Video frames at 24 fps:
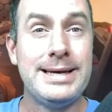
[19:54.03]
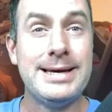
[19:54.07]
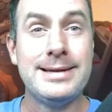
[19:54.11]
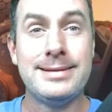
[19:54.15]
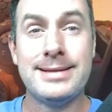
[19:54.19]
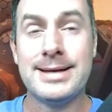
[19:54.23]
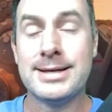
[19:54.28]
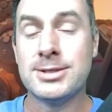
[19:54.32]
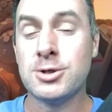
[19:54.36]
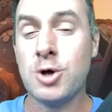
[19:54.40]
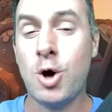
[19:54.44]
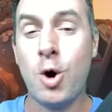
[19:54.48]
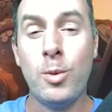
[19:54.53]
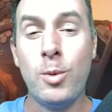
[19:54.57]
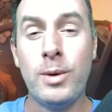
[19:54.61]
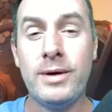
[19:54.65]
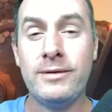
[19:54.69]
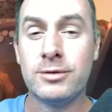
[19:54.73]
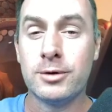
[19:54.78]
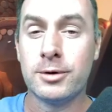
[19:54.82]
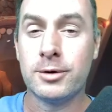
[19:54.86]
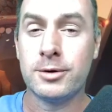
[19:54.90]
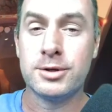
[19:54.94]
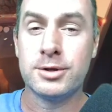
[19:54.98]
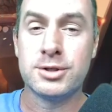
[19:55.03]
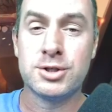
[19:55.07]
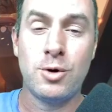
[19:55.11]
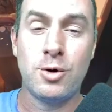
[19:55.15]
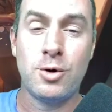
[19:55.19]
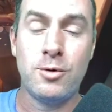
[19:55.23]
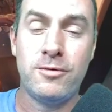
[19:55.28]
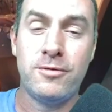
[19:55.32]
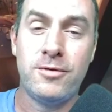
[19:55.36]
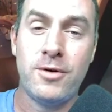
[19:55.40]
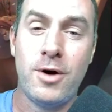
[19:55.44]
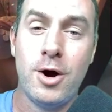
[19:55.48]
really it. That's all we've learned
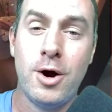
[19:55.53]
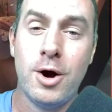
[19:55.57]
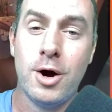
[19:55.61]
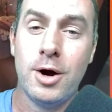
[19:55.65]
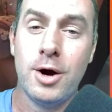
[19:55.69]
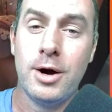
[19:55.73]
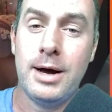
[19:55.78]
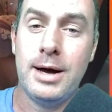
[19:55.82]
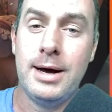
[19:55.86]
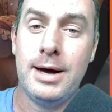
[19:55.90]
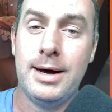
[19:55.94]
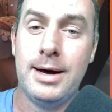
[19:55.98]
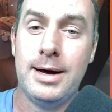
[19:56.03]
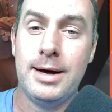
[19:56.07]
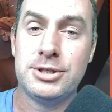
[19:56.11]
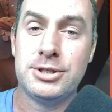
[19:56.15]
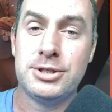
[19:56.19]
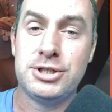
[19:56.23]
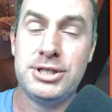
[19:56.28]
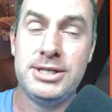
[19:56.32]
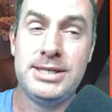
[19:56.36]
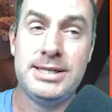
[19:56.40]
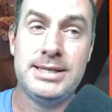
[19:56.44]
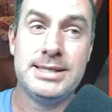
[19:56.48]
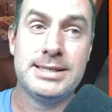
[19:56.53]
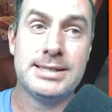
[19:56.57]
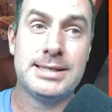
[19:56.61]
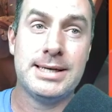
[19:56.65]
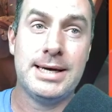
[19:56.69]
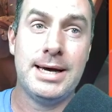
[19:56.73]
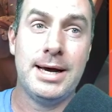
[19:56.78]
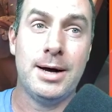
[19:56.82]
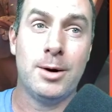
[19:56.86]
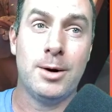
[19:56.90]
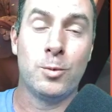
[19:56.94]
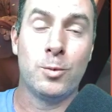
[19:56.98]
so far. She is
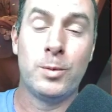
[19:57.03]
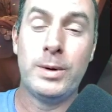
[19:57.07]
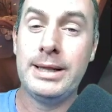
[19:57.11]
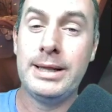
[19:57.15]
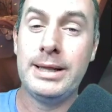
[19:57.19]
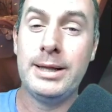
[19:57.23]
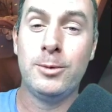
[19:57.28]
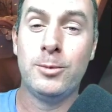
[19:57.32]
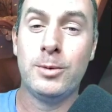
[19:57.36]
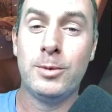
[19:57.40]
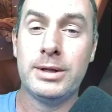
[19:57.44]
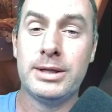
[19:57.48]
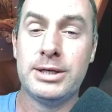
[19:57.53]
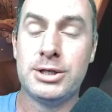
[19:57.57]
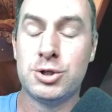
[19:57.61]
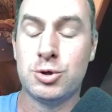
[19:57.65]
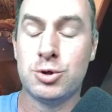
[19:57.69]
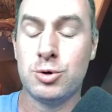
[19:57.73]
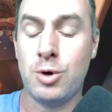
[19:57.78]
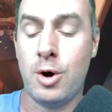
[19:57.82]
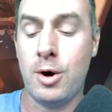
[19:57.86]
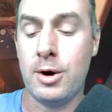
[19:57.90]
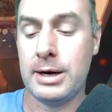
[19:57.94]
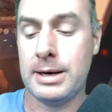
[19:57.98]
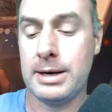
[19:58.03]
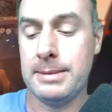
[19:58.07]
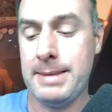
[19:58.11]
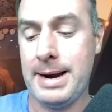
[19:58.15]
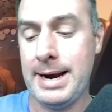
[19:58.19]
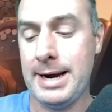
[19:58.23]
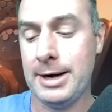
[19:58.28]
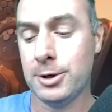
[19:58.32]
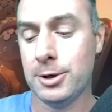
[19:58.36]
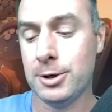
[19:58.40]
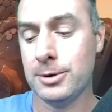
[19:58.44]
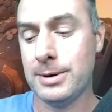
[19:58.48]
a really, really strong
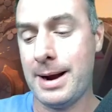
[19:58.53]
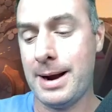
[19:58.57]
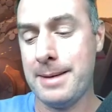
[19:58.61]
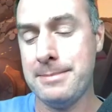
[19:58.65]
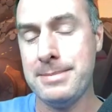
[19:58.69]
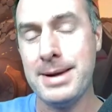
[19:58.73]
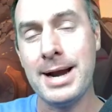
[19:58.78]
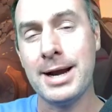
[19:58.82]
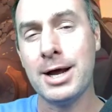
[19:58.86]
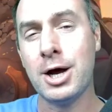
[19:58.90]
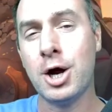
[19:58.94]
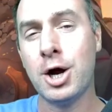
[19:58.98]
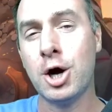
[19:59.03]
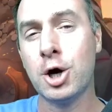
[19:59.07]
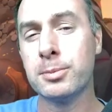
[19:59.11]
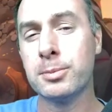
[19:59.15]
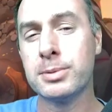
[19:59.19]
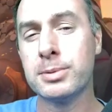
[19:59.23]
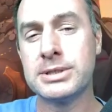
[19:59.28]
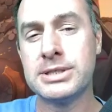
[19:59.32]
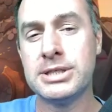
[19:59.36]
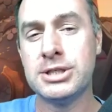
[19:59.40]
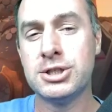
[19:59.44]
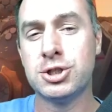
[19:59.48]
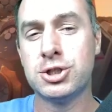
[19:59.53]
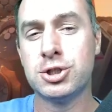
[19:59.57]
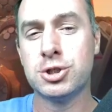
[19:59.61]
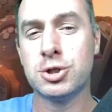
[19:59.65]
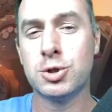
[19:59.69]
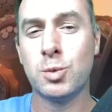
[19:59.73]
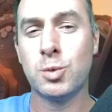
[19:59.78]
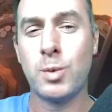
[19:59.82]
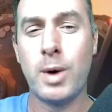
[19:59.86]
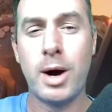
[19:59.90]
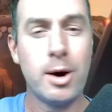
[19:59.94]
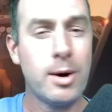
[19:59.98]
commander. I'm not 100%
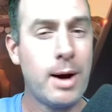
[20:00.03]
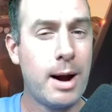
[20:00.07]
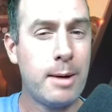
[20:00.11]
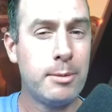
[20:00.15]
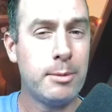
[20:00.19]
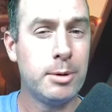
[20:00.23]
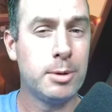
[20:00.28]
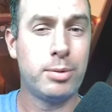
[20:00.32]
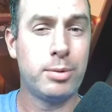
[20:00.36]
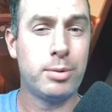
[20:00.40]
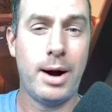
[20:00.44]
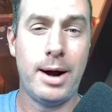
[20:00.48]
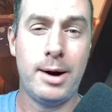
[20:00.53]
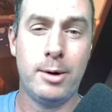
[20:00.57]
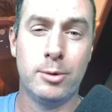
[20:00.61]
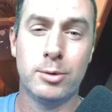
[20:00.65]
sure where I would